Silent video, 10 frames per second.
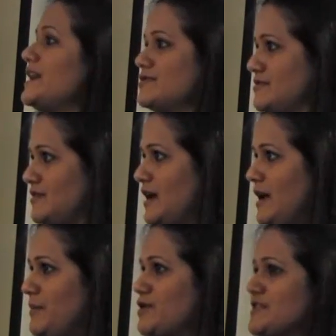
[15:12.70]
matter
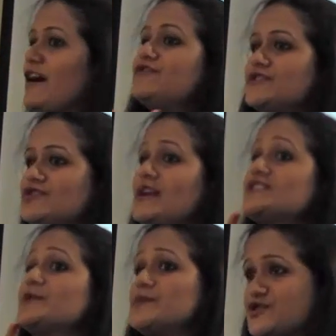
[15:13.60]
because after
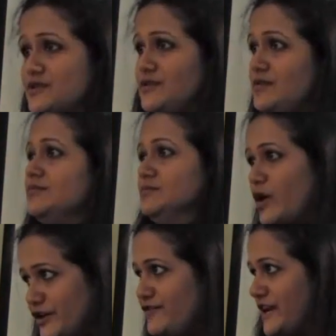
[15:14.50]
transcriptional
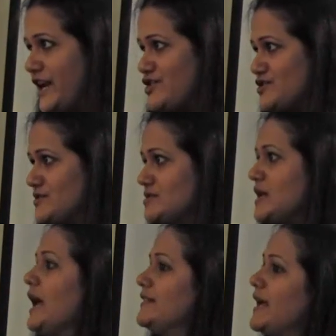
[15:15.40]
modifications,
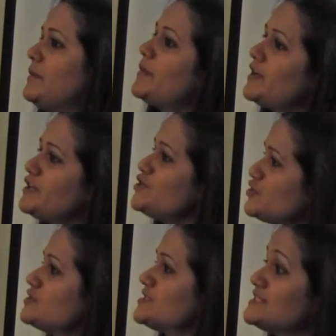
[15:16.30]
the mRNA
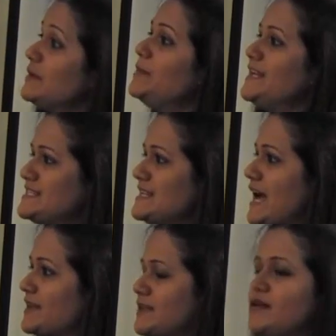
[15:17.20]
should still be
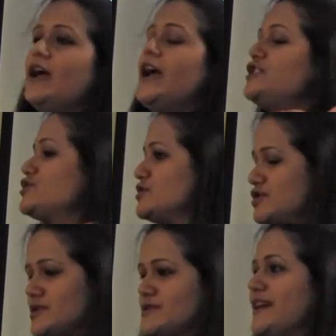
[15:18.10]
intact and it should
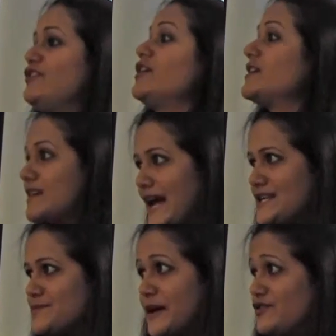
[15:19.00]
just get
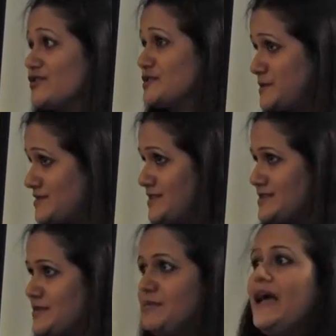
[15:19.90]
recognized by the CRISPR
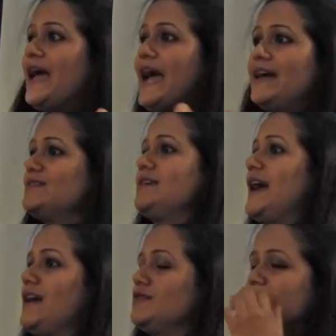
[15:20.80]
system and
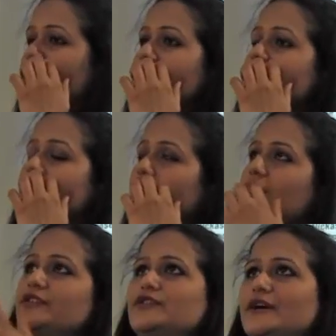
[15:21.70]
can should
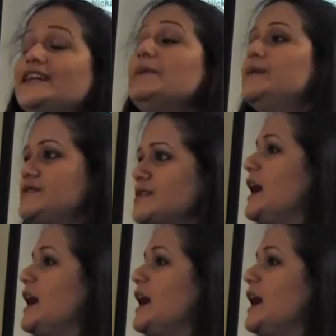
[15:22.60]
uh, you know inhibit